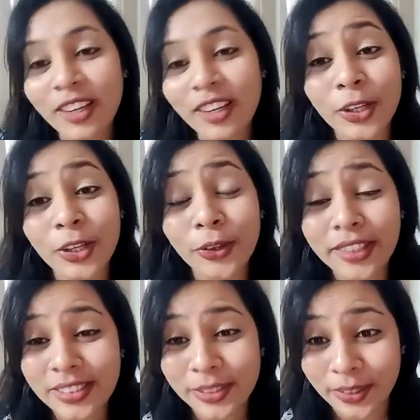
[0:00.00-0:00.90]
Glory
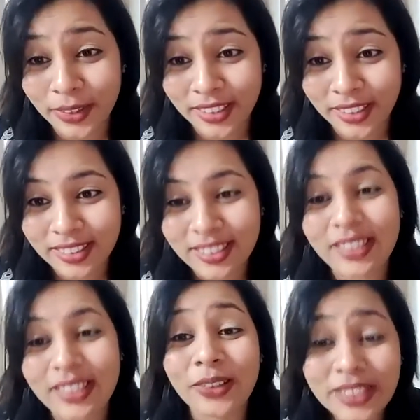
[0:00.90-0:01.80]
to God.
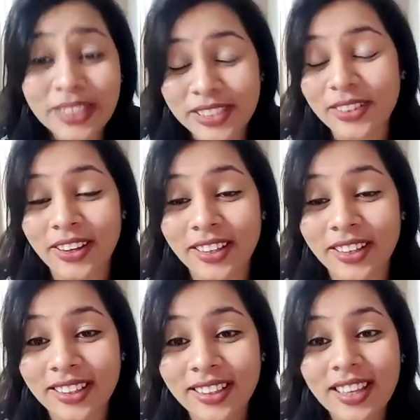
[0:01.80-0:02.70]
Glory to God.
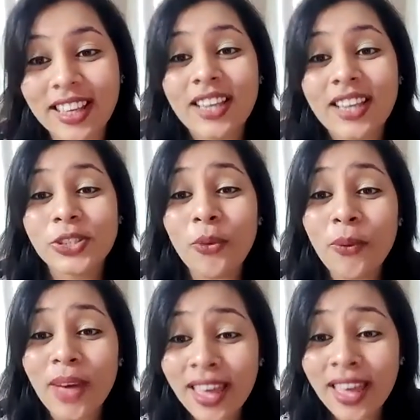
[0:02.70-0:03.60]
So
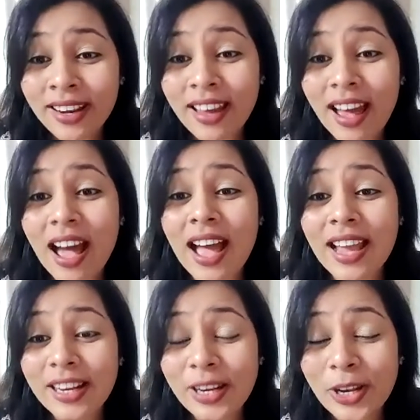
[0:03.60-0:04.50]
when I
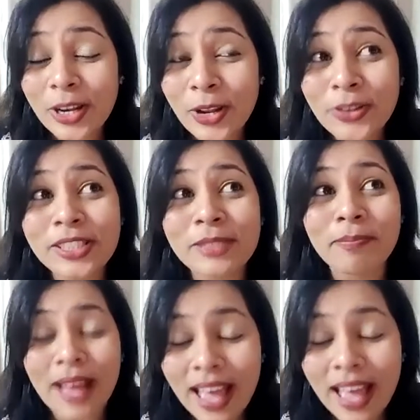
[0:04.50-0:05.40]
looked
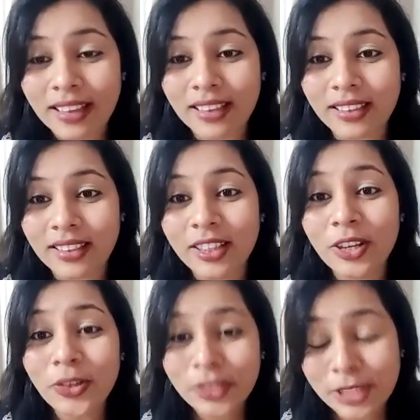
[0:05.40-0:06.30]
back,
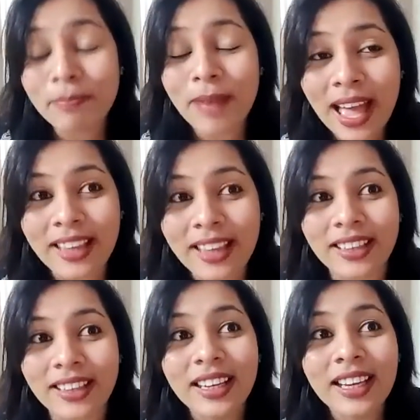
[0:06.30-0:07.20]
looked back
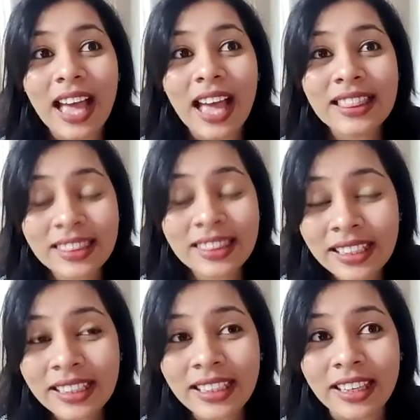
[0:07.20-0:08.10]
and
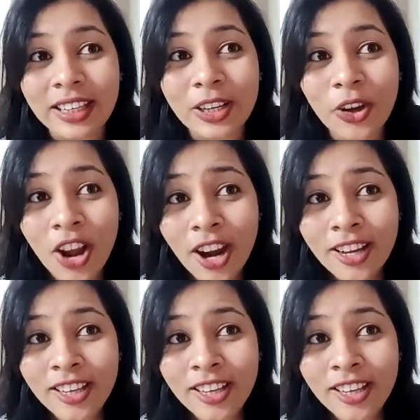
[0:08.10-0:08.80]
thinking, Lord,